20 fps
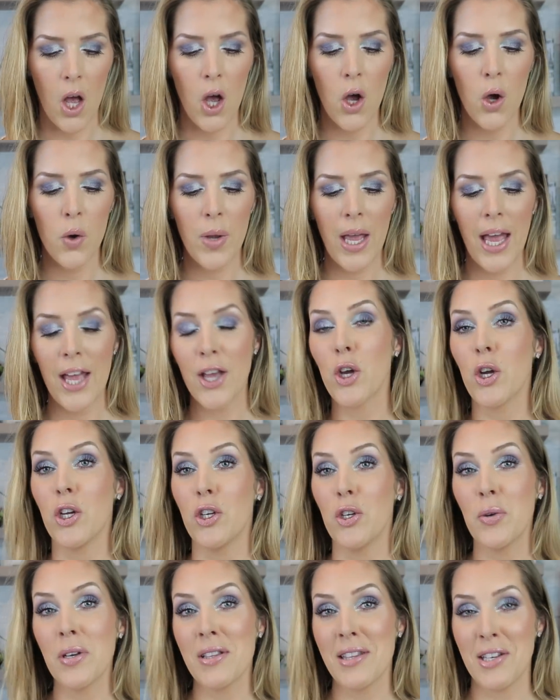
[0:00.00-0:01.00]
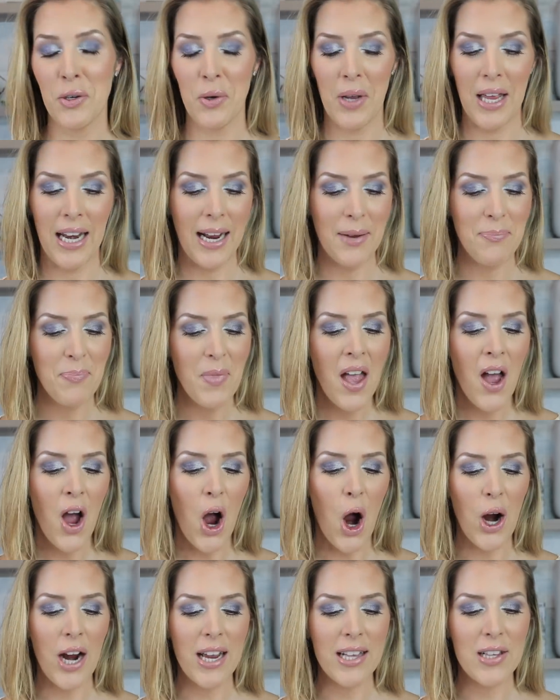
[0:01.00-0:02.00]
Okay, good. You can still get it.
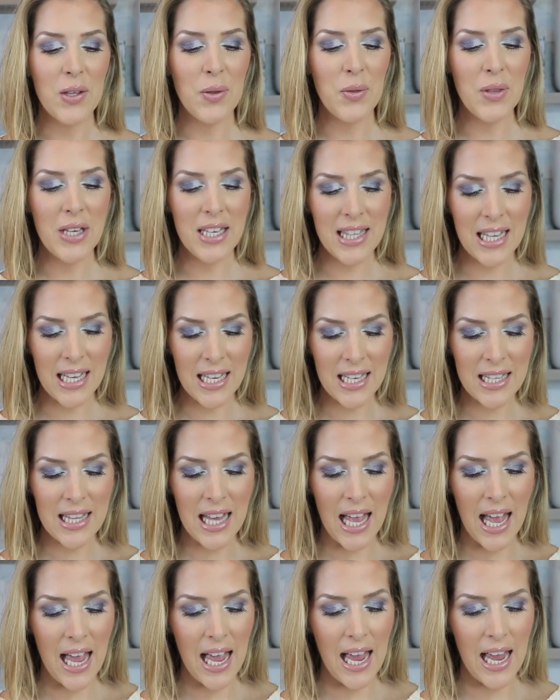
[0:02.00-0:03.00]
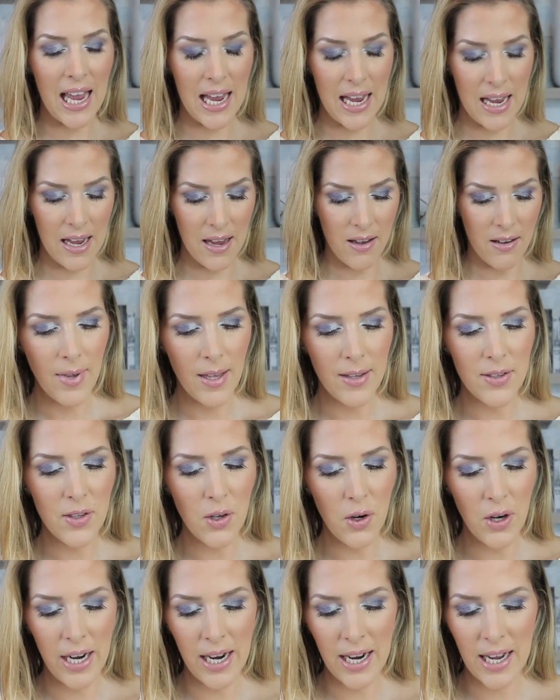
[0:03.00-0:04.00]
All right, so this is a...
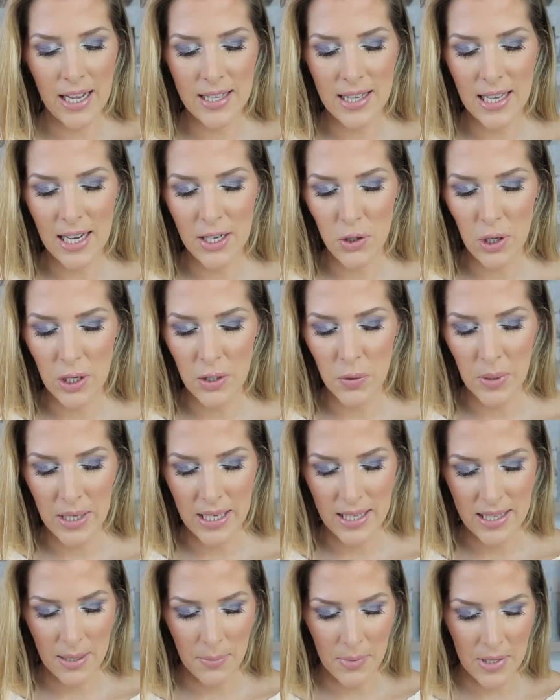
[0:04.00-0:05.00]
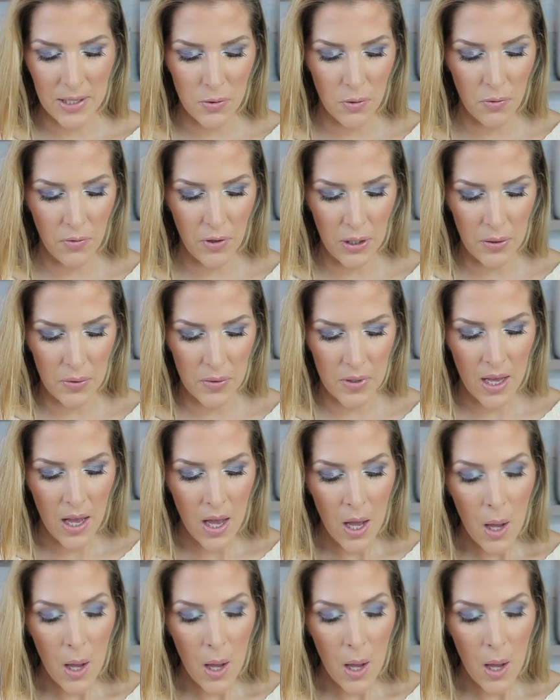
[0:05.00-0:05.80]
Sorry, I got sidetracked reading some of these reviews.